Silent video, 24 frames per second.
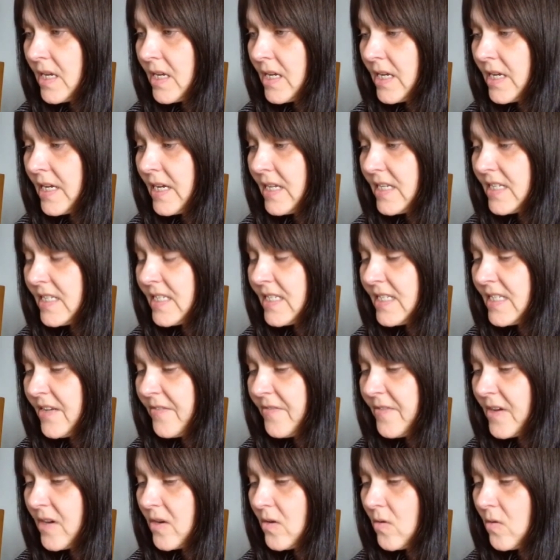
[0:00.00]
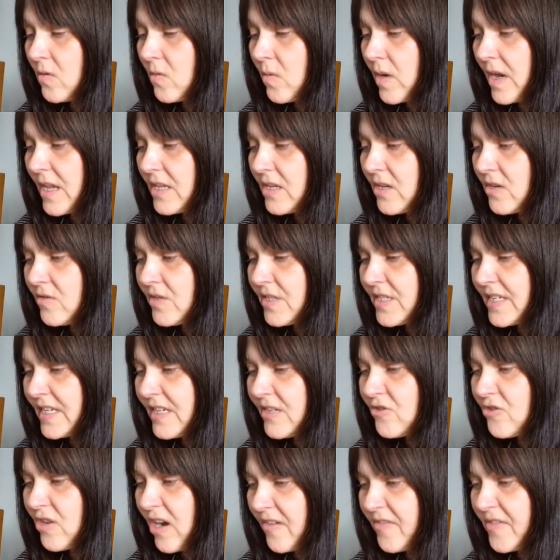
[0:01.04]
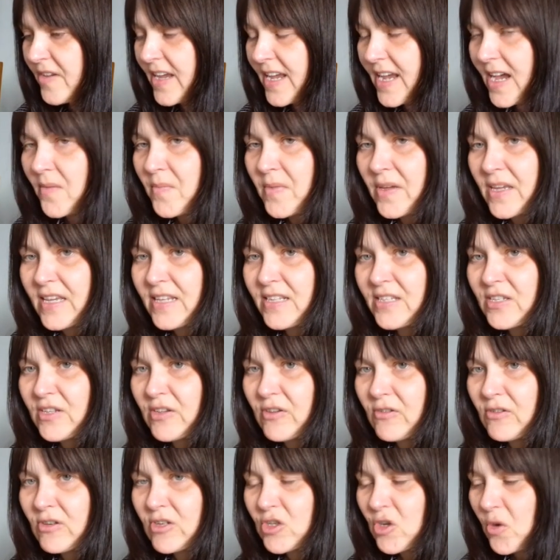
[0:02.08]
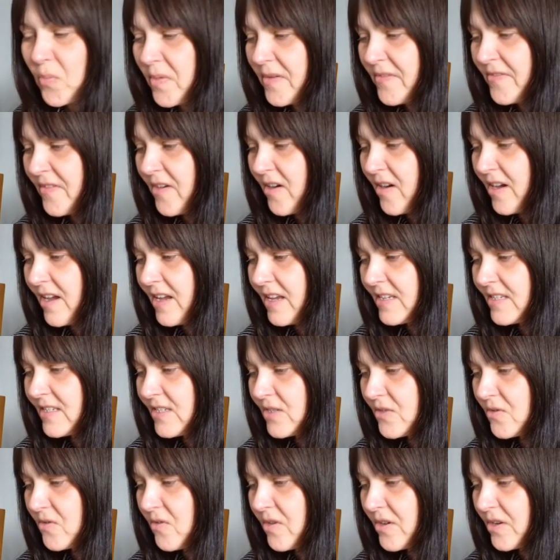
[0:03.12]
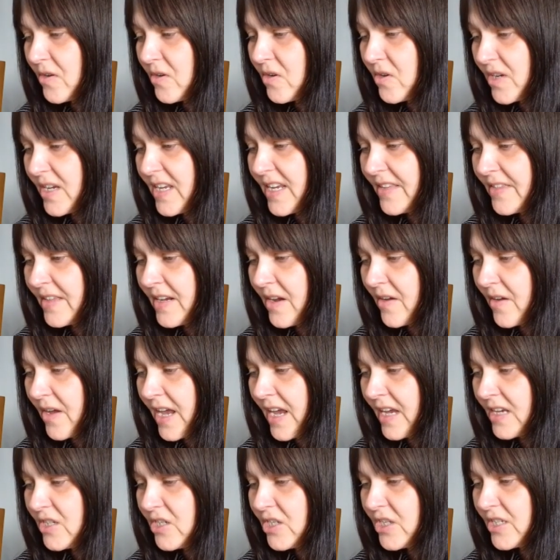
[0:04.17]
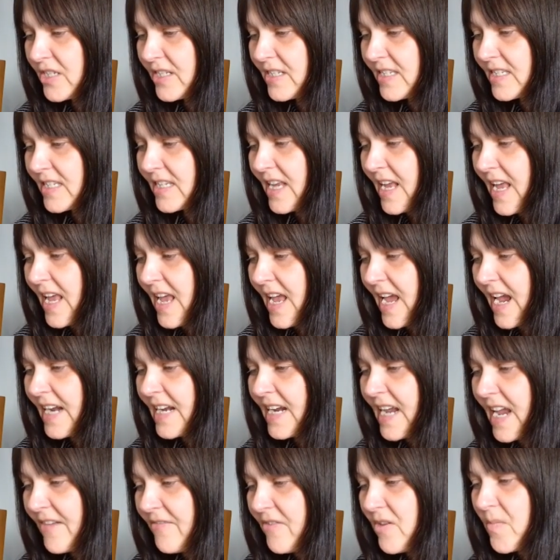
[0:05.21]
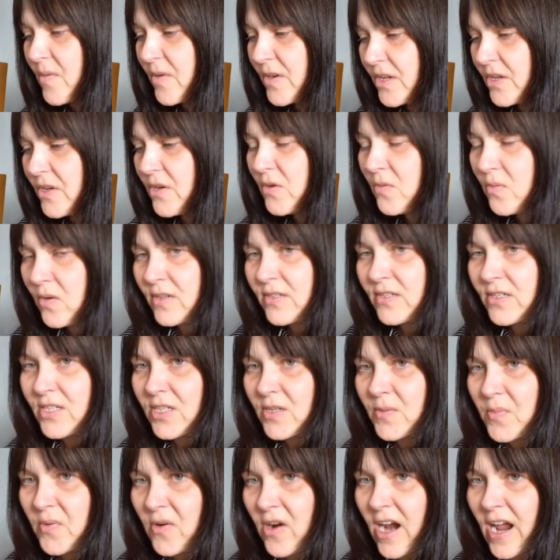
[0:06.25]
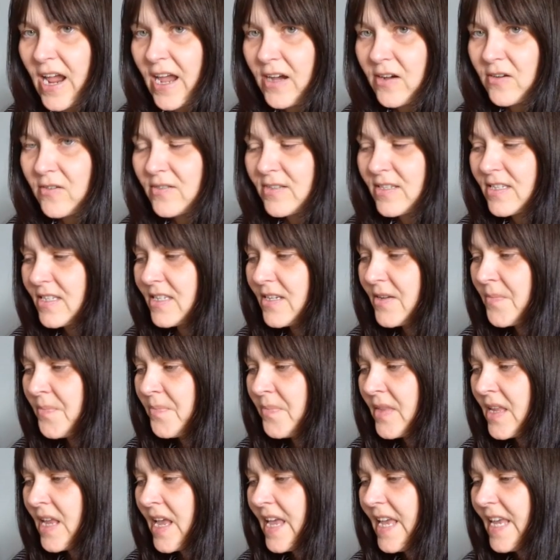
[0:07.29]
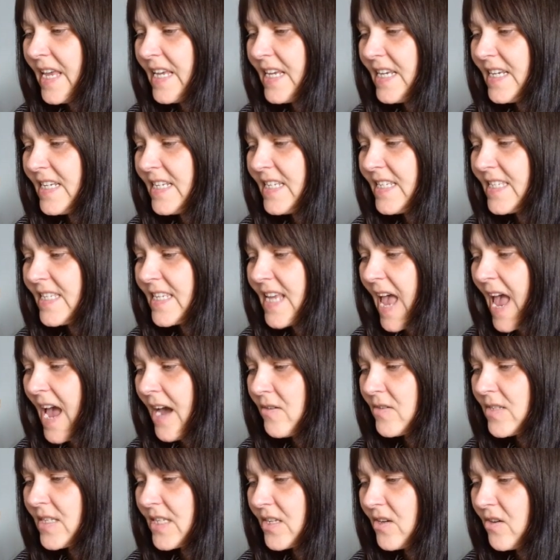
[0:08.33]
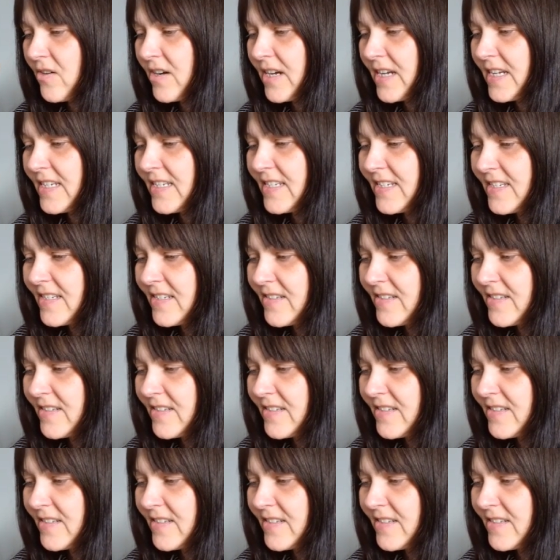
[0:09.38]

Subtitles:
It's difficult when you see traffic coming into your Shopify store and you're looking at the locations and everybody who wants to browse is outside